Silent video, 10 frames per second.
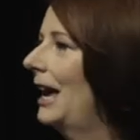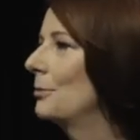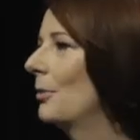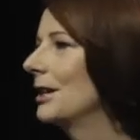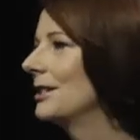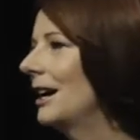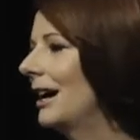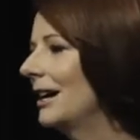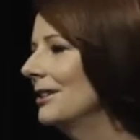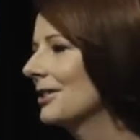at one
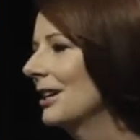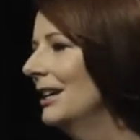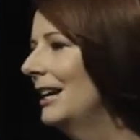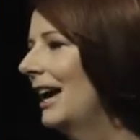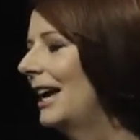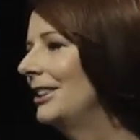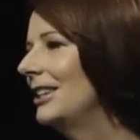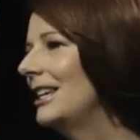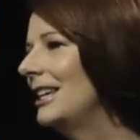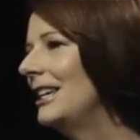task. And
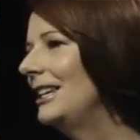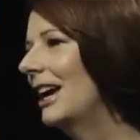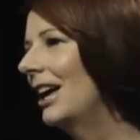the